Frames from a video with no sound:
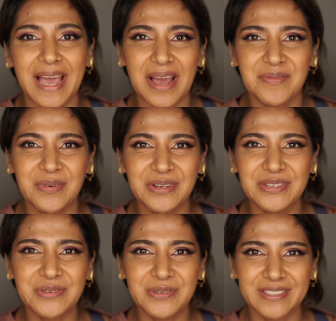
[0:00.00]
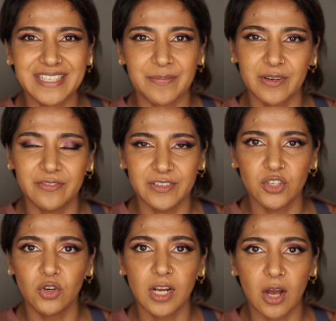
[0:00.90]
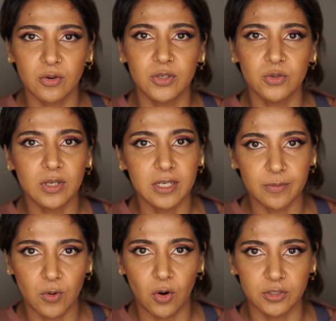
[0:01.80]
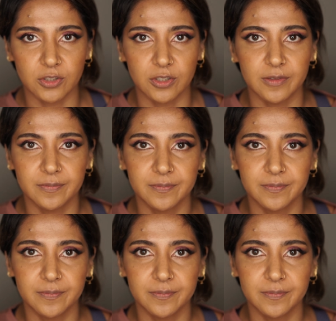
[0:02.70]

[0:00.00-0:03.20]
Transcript: I'm going to do a separate video on how to do a lip contour.